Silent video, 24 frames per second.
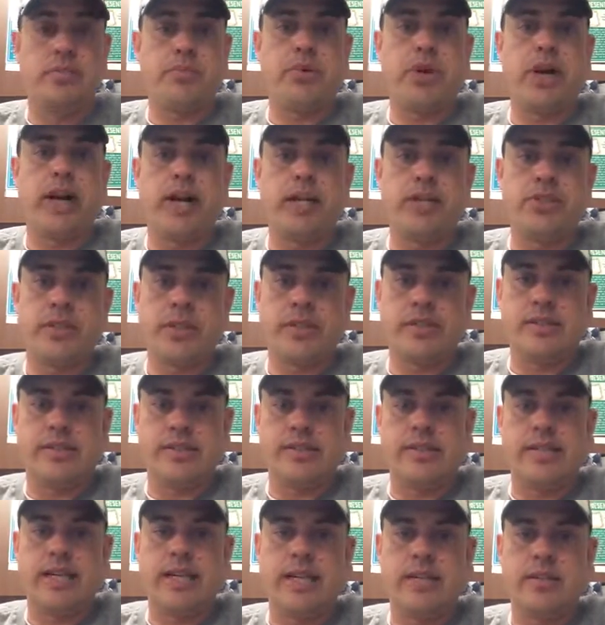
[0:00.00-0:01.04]
and projects
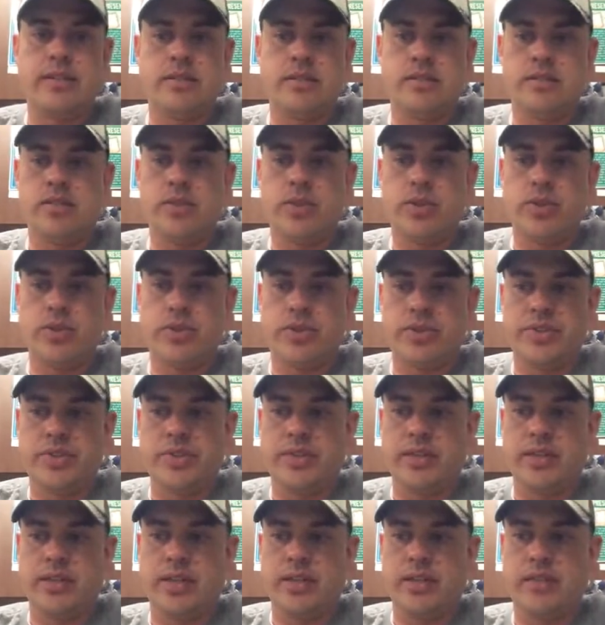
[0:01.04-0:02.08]
in science and social
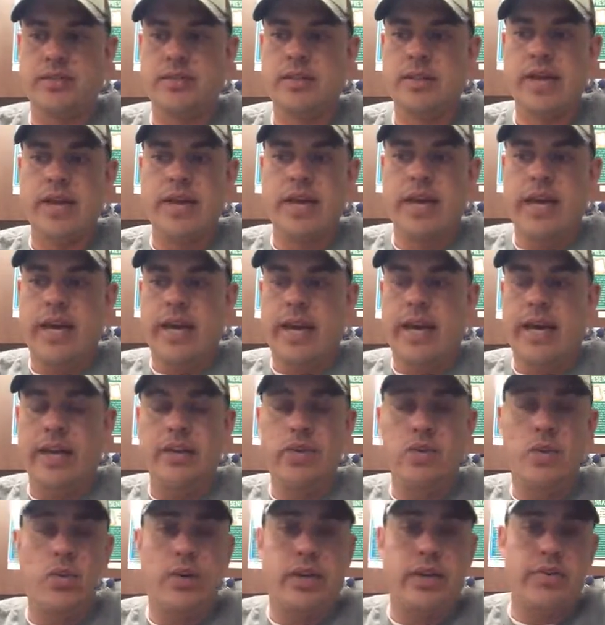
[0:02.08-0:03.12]
studies
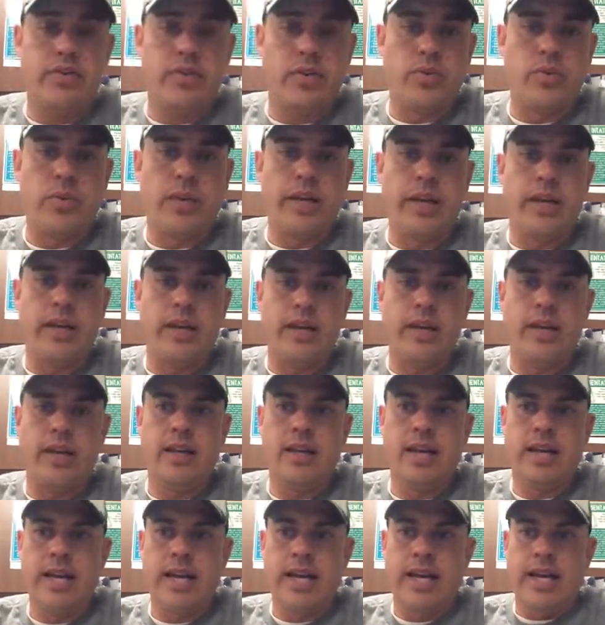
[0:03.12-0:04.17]
and or even reading,